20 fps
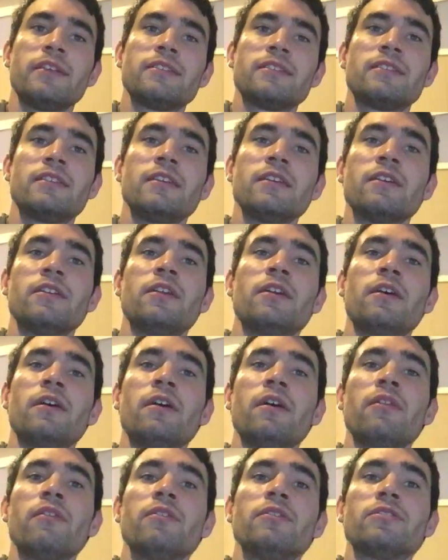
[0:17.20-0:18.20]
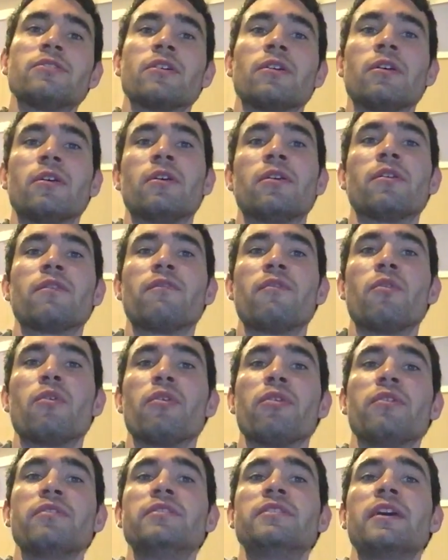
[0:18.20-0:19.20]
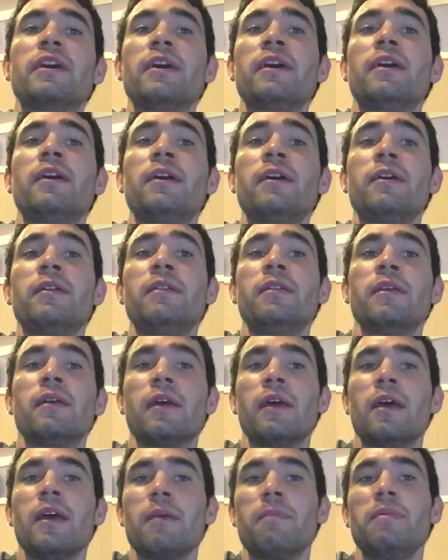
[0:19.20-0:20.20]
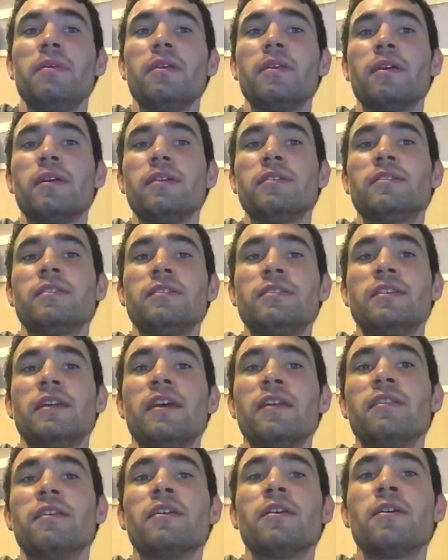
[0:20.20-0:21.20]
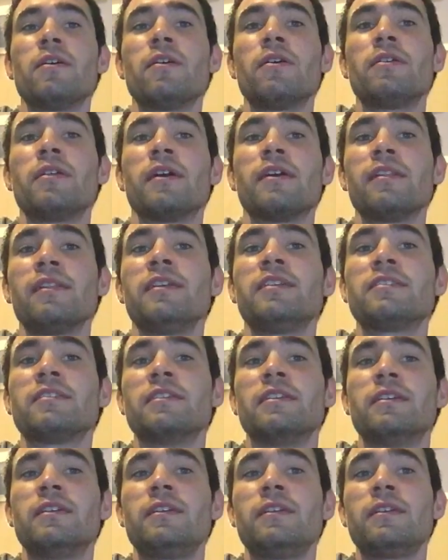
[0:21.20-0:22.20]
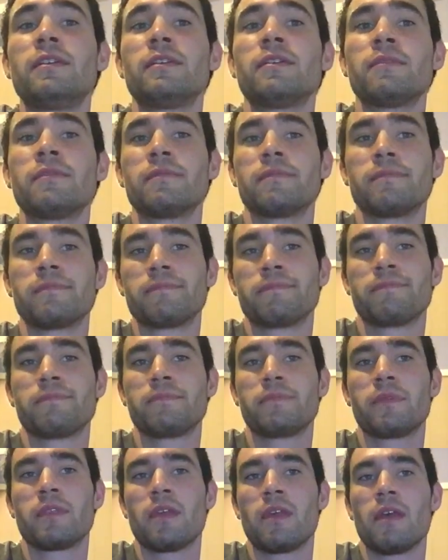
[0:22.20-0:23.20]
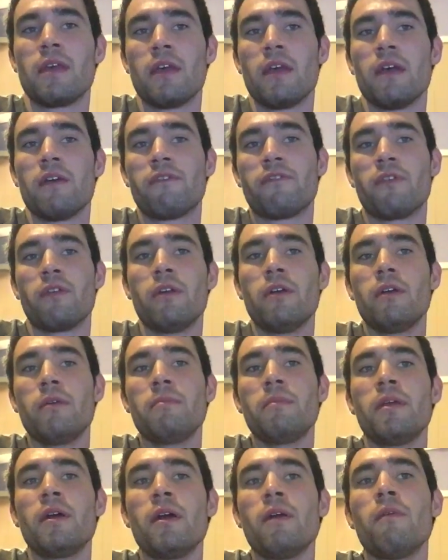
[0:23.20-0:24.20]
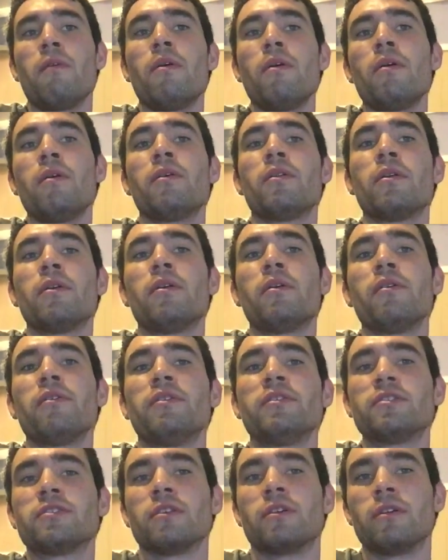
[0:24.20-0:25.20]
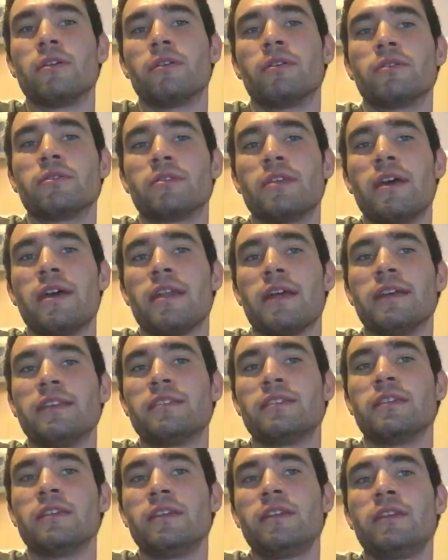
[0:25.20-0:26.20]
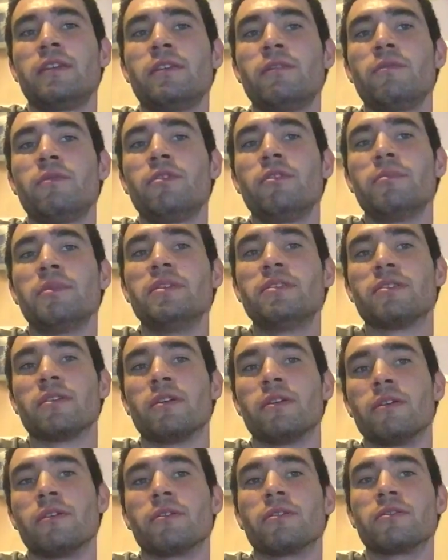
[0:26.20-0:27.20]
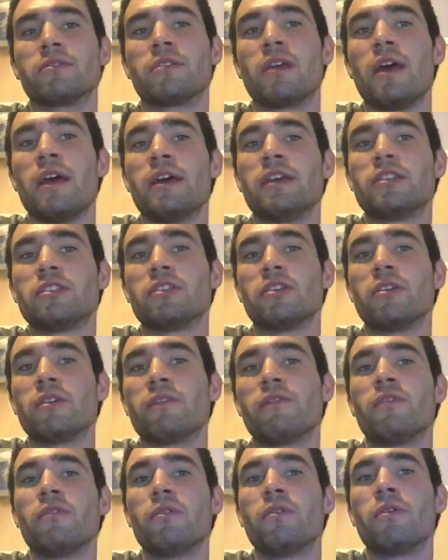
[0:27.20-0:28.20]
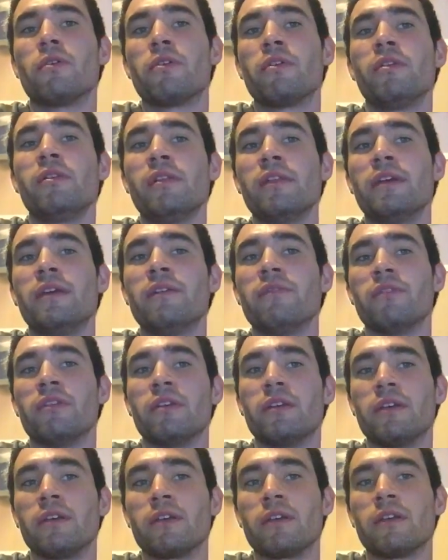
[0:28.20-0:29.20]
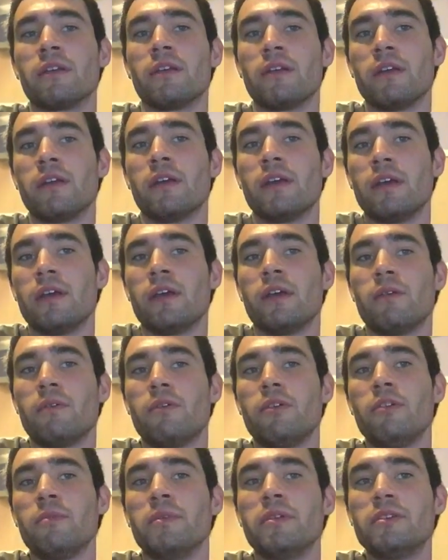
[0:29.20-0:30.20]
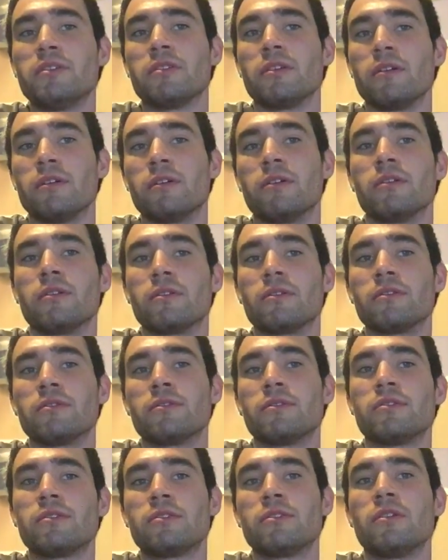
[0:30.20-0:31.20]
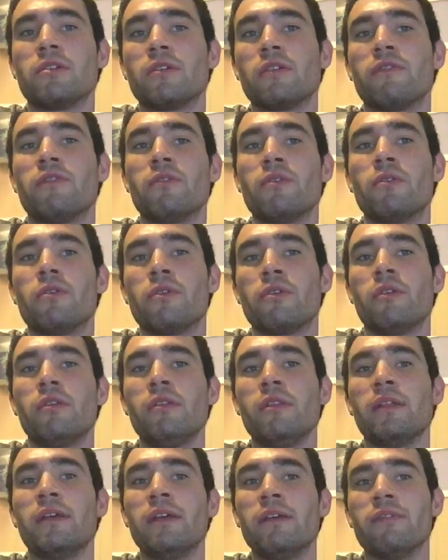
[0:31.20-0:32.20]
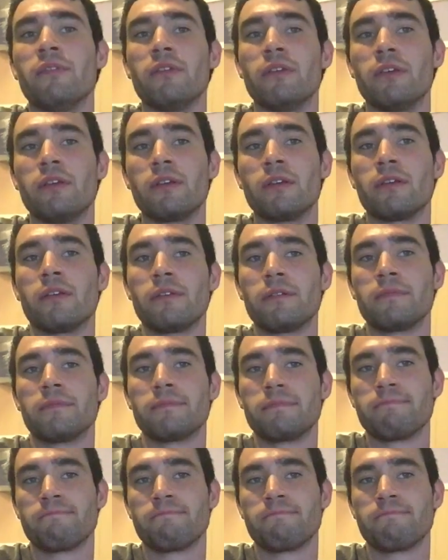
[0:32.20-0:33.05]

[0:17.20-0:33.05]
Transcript: sing another song for the dead Because the dead, they are not listening From now on, all the songs that I sing Will be songs sung for the living Will be songs song for the living.